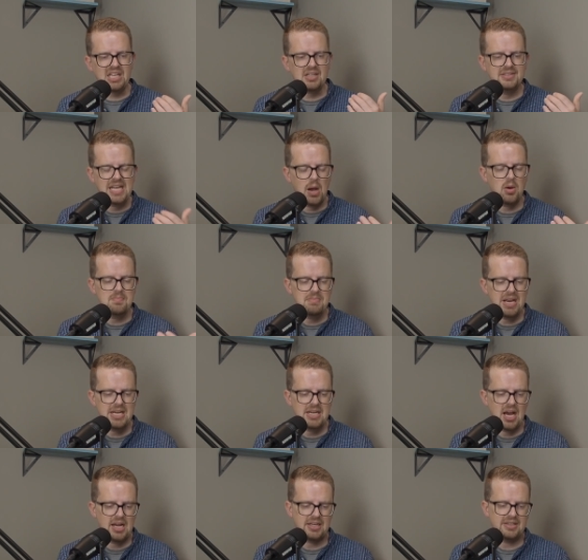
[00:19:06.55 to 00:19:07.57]
Now, it may
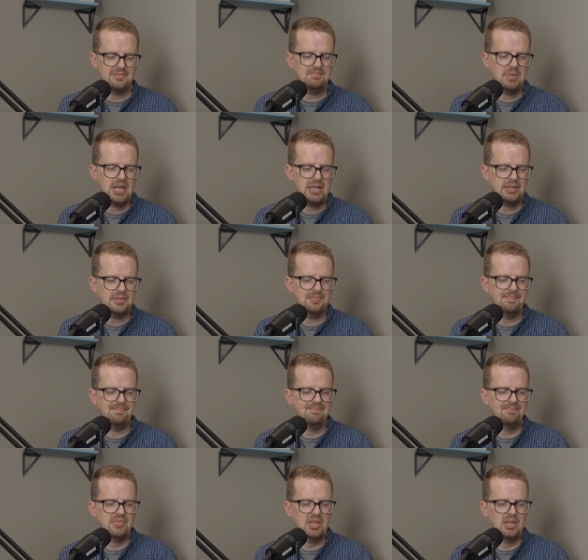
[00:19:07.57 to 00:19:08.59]
not have been
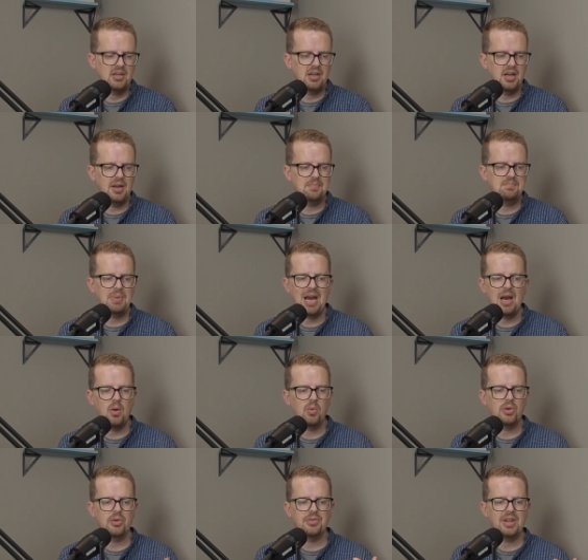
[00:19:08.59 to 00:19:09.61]
a
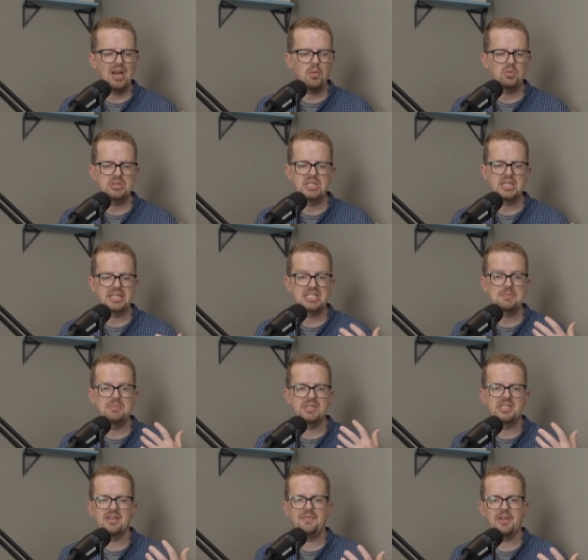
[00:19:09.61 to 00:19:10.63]
power that was
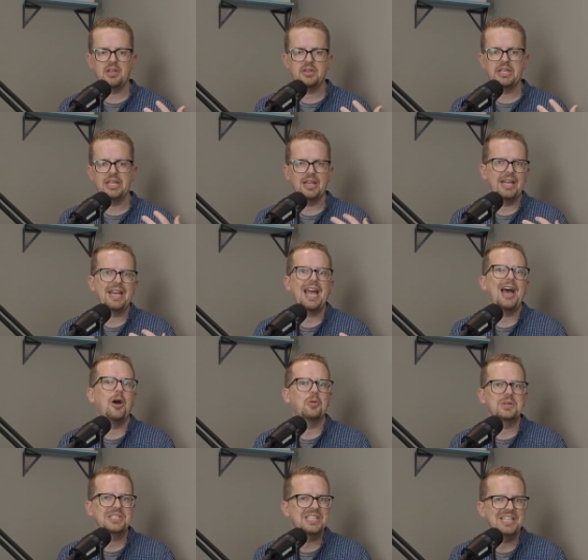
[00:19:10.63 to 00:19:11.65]
specifically
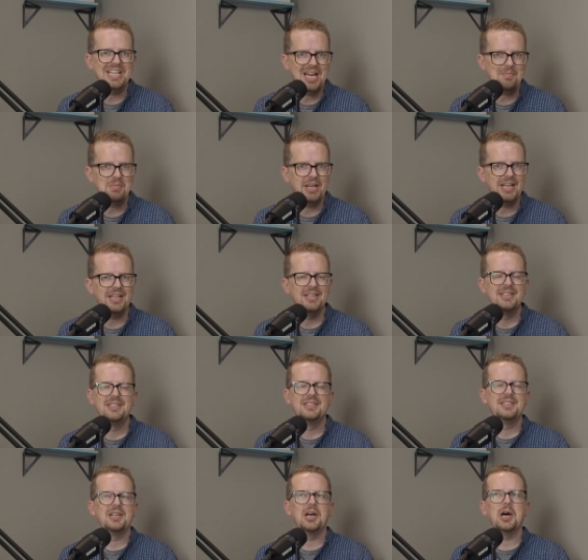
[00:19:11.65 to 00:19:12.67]
out to get me.
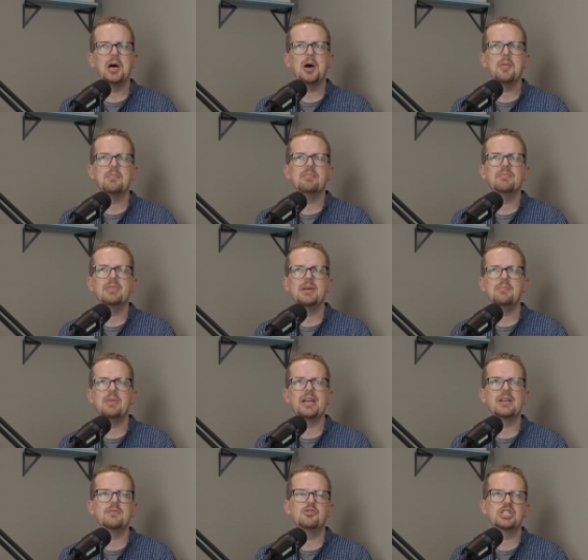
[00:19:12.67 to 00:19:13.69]
It
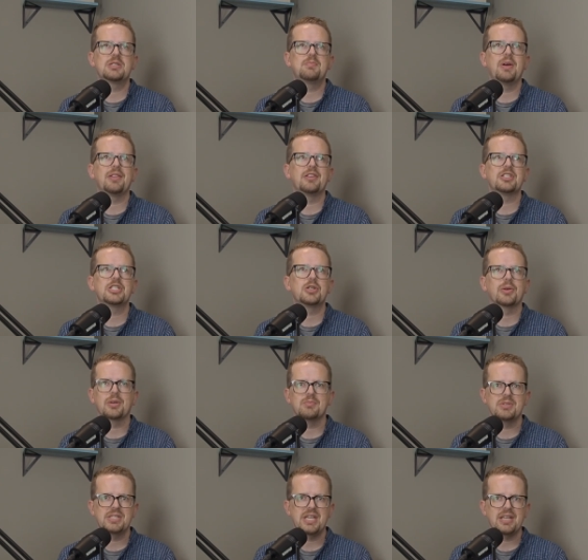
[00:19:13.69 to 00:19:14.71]
may have just been the
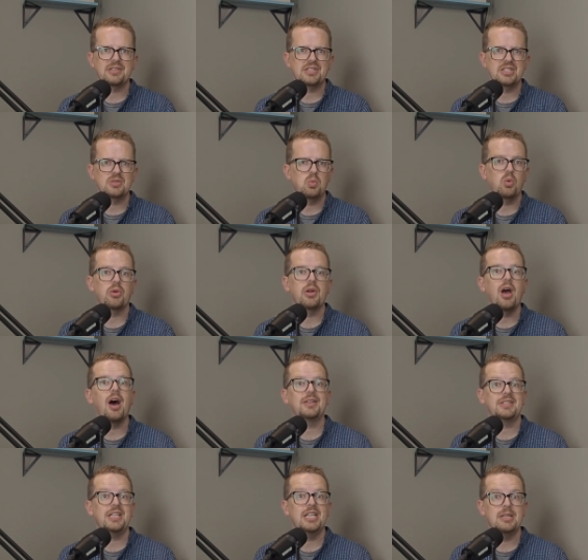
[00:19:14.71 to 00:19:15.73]
circumstances were
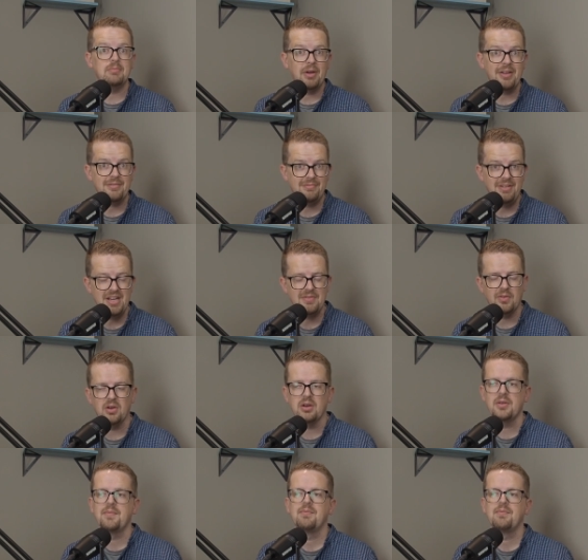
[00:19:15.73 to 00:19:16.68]
not in my favor.